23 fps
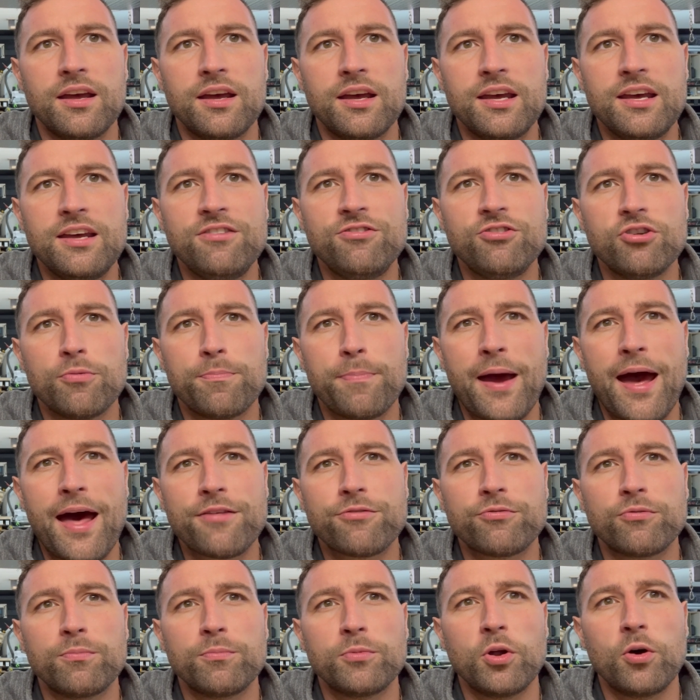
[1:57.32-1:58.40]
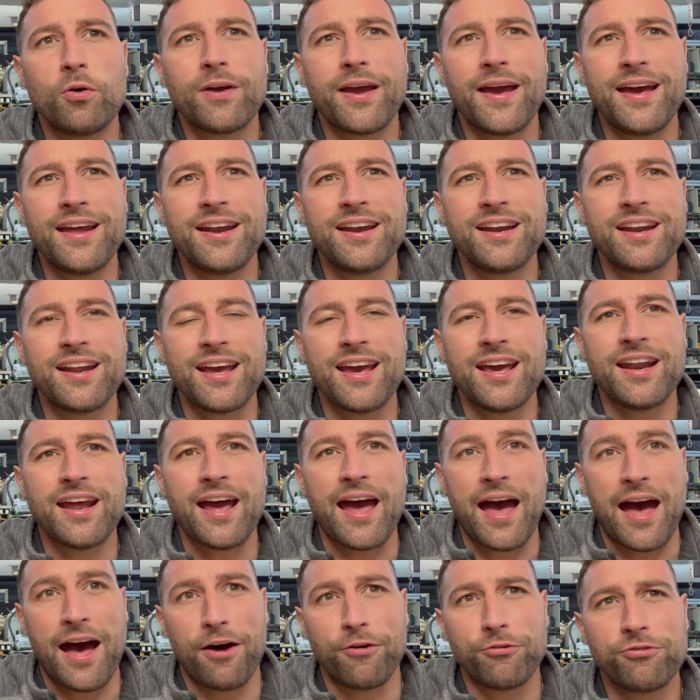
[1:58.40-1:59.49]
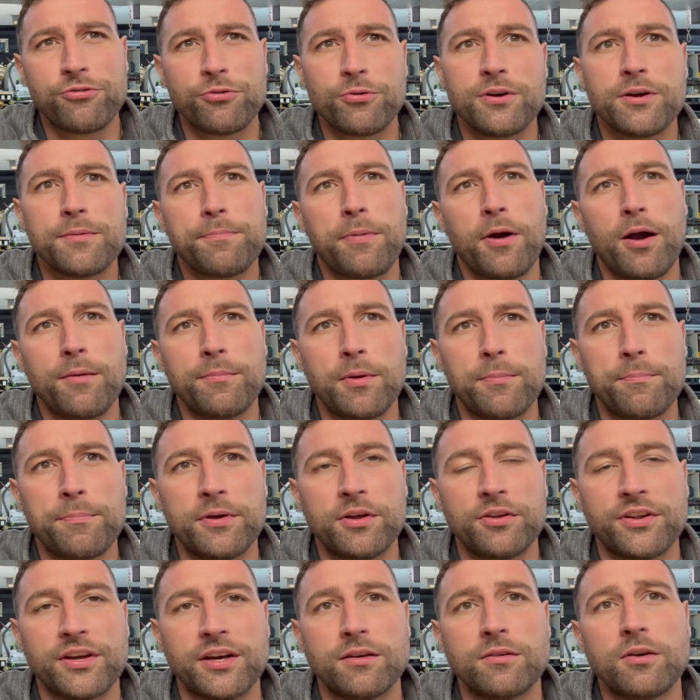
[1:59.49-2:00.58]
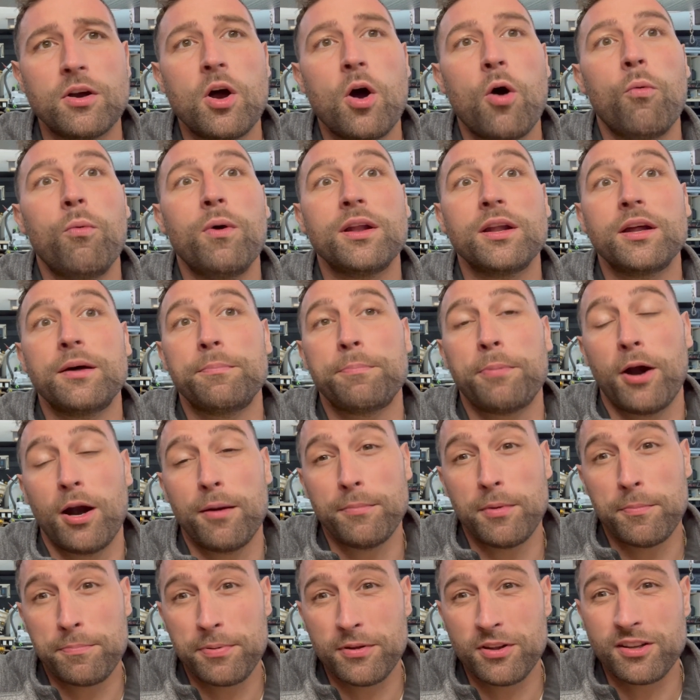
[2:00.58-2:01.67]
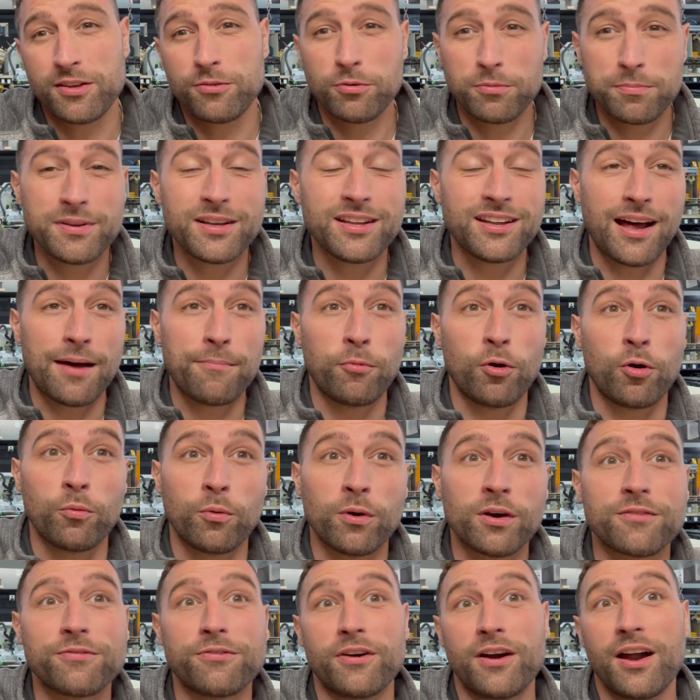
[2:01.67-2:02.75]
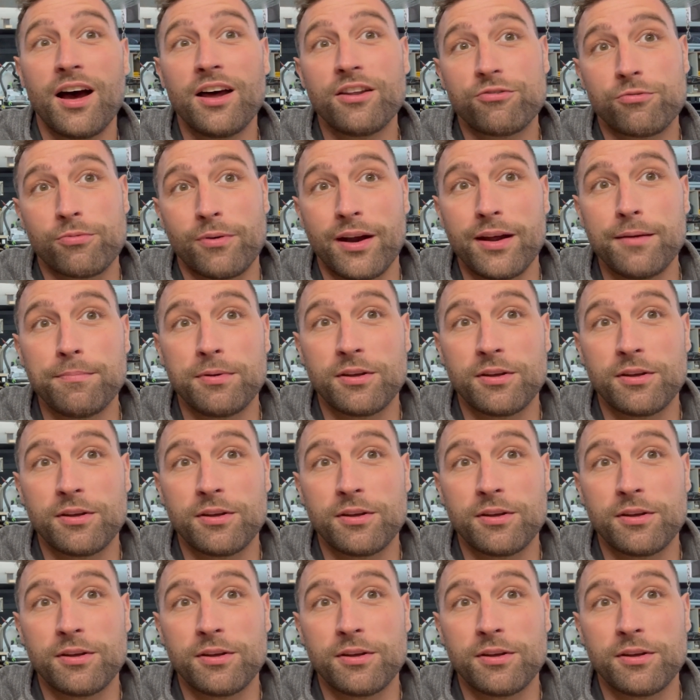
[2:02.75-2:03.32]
Is your bathroom located in a house or an apartment building? Well, an apartment building would be a lot more work for us, right?